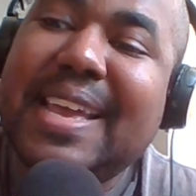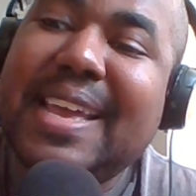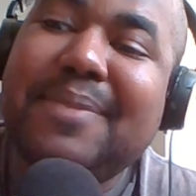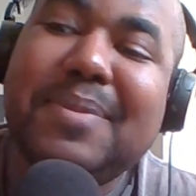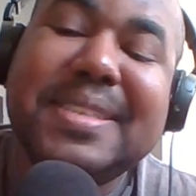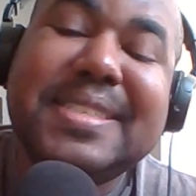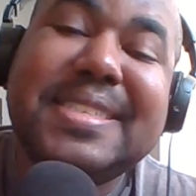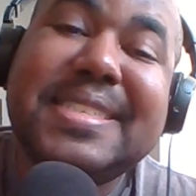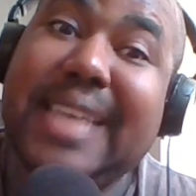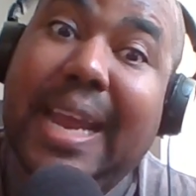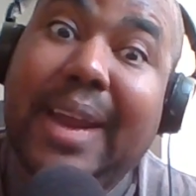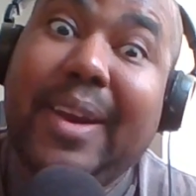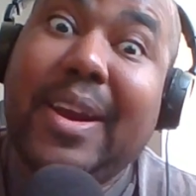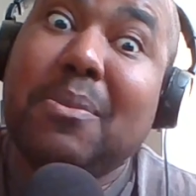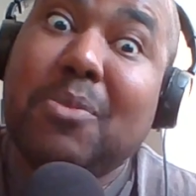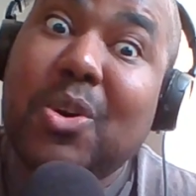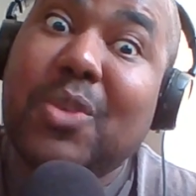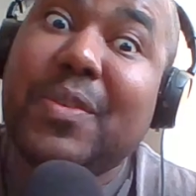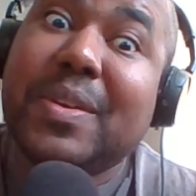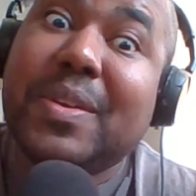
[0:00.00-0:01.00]
But Scary
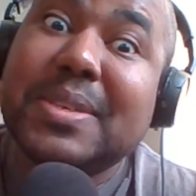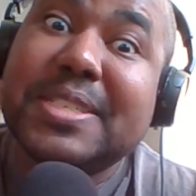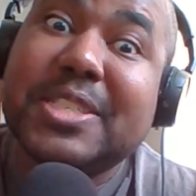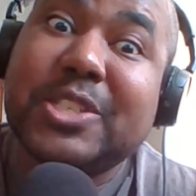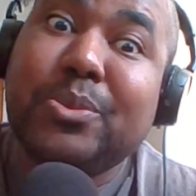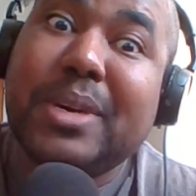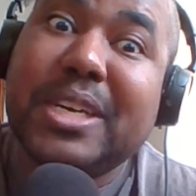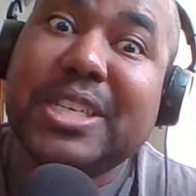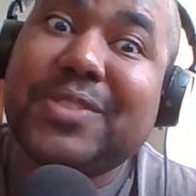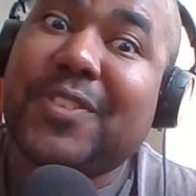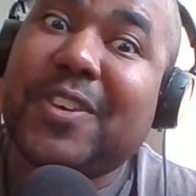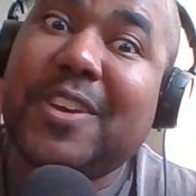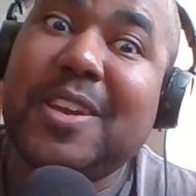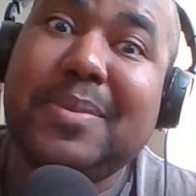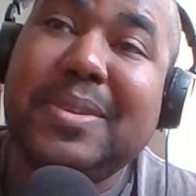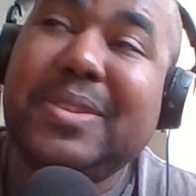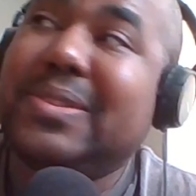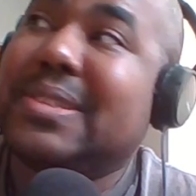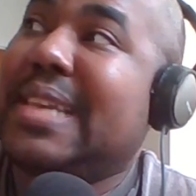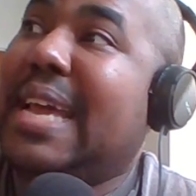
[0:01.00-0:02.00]
Movie was too much for him.
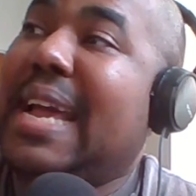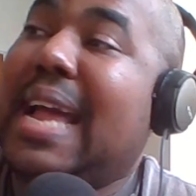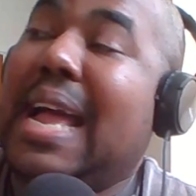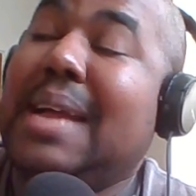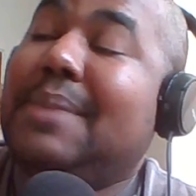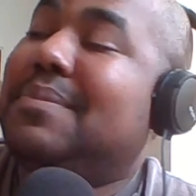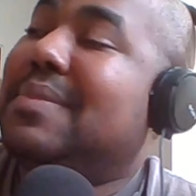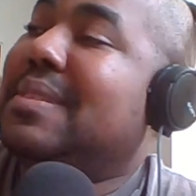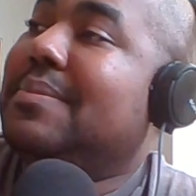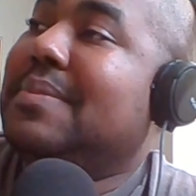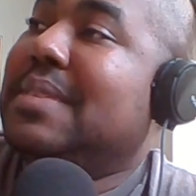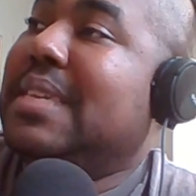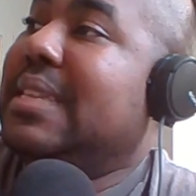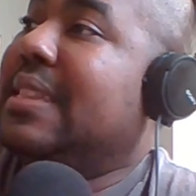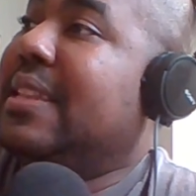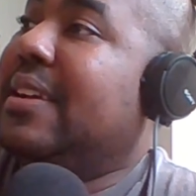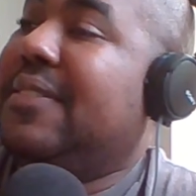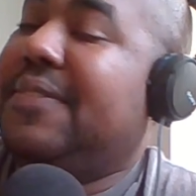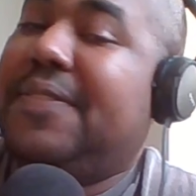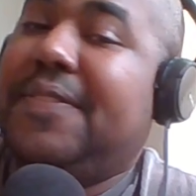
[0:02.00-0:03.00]
He was like, I'm get
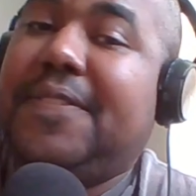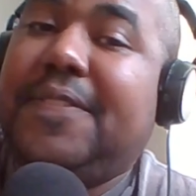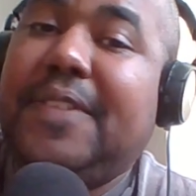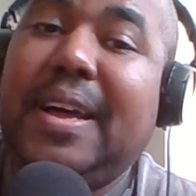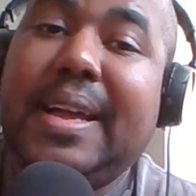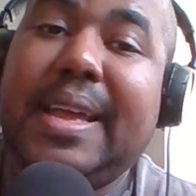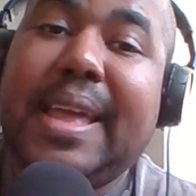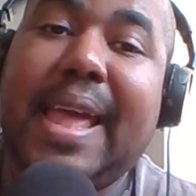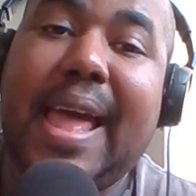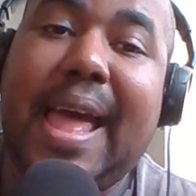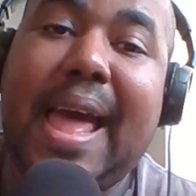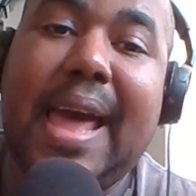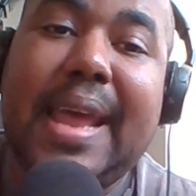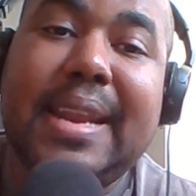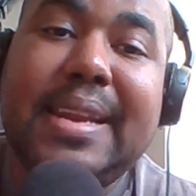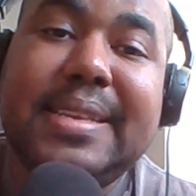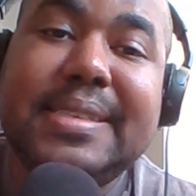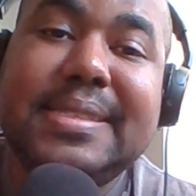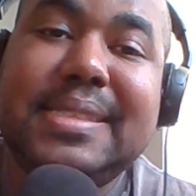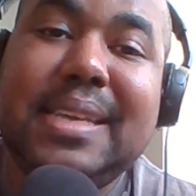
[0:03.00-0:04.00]
the fuck out
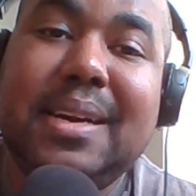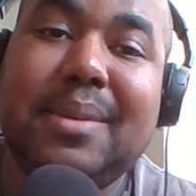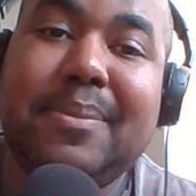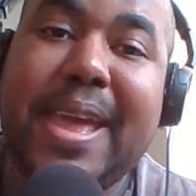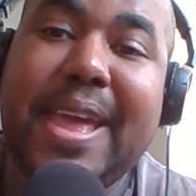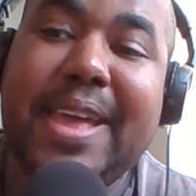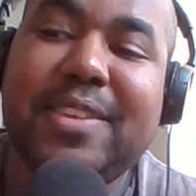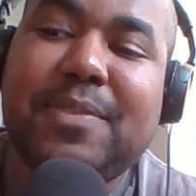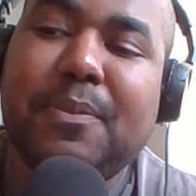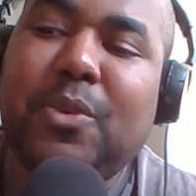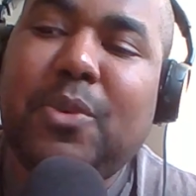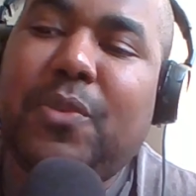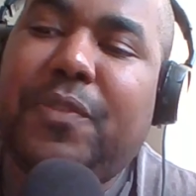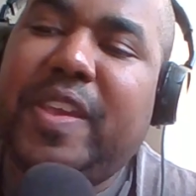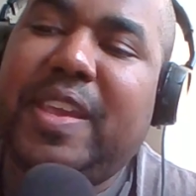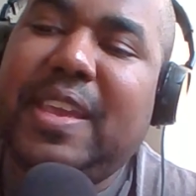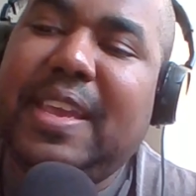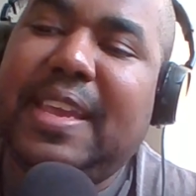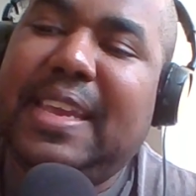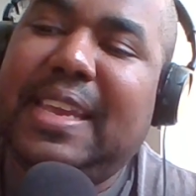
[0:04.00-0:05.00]
of this dumbass
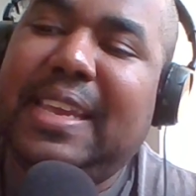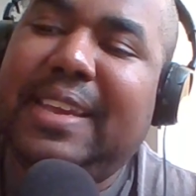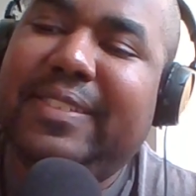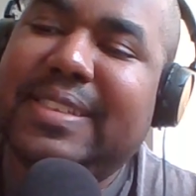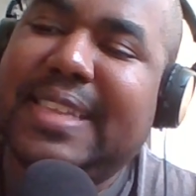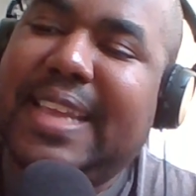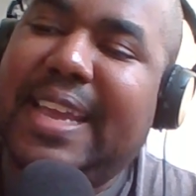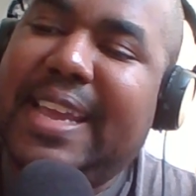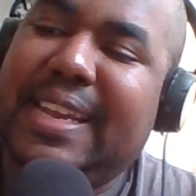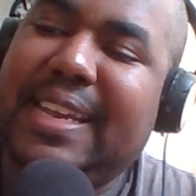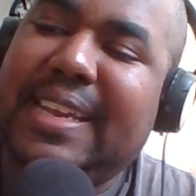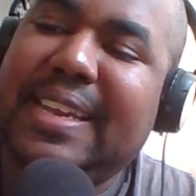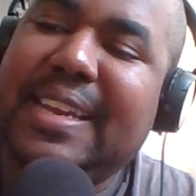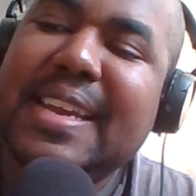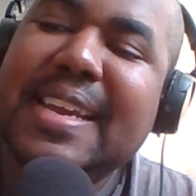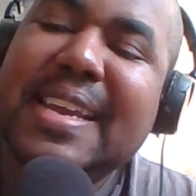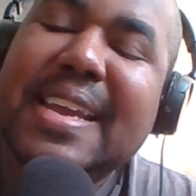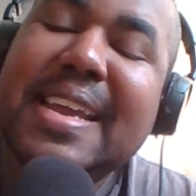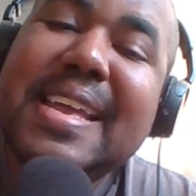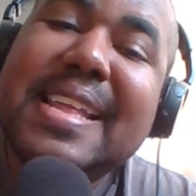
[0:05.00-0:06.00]
movie. He was like,
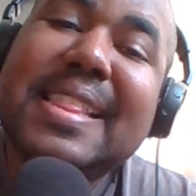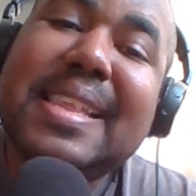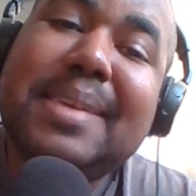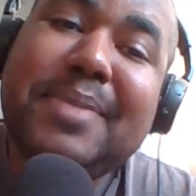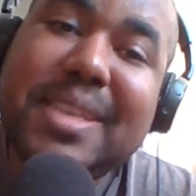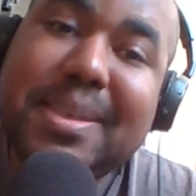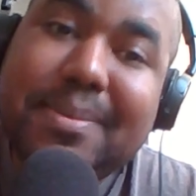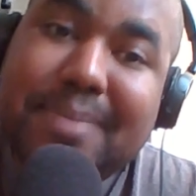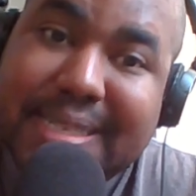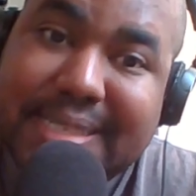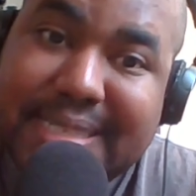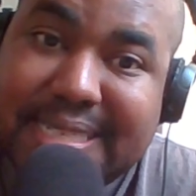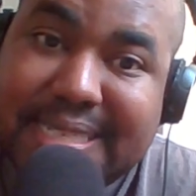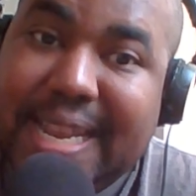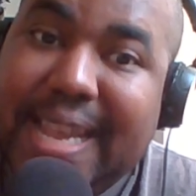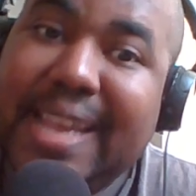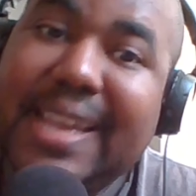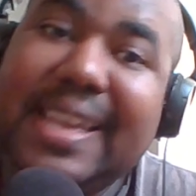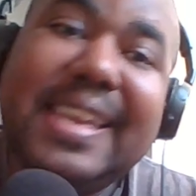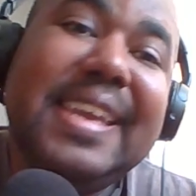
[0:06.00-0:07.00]
let me get my
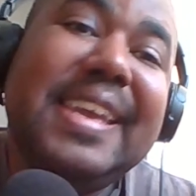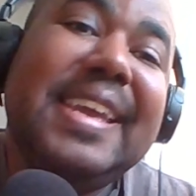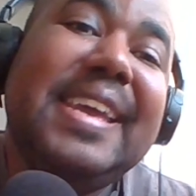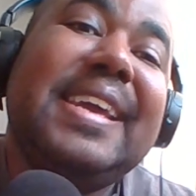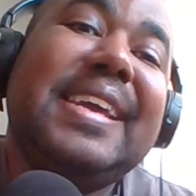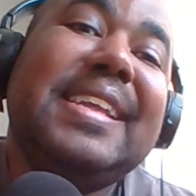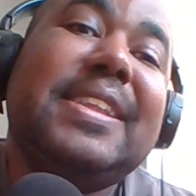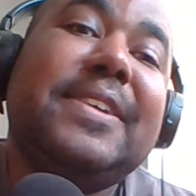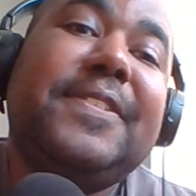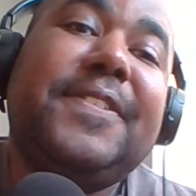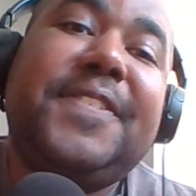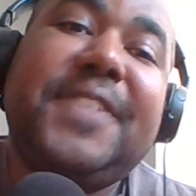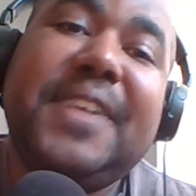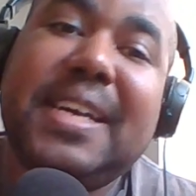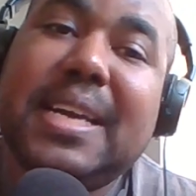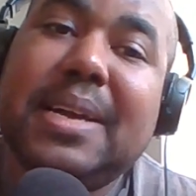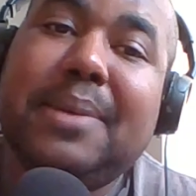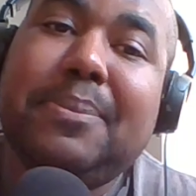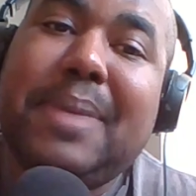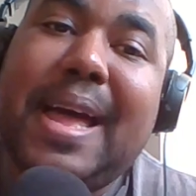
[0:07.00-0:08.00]
check, get the
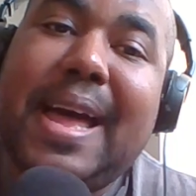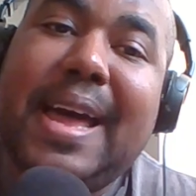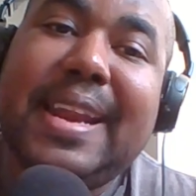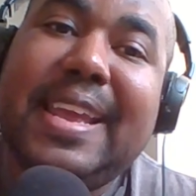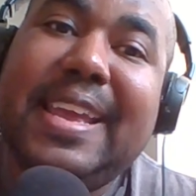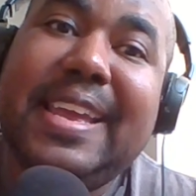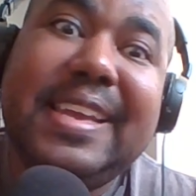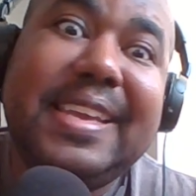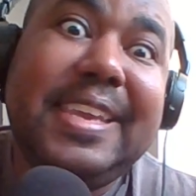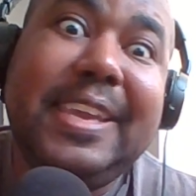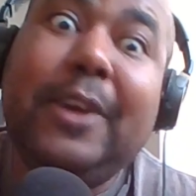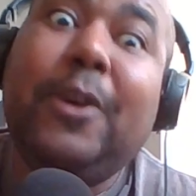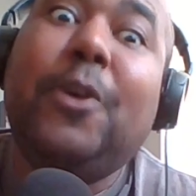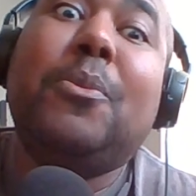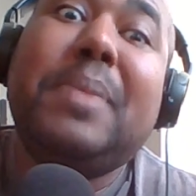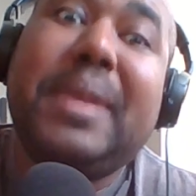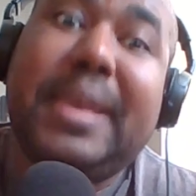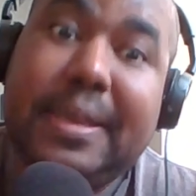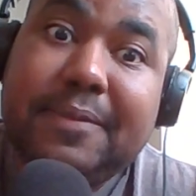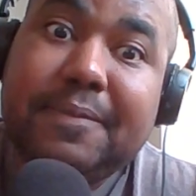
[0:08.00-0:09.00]
fuck up out of here. Kill
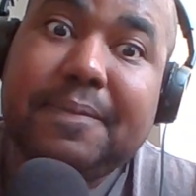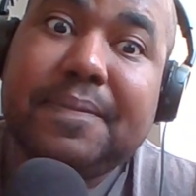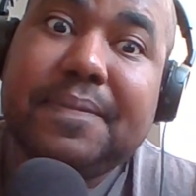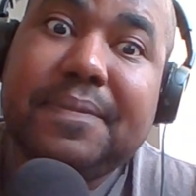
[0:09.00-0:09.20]
me.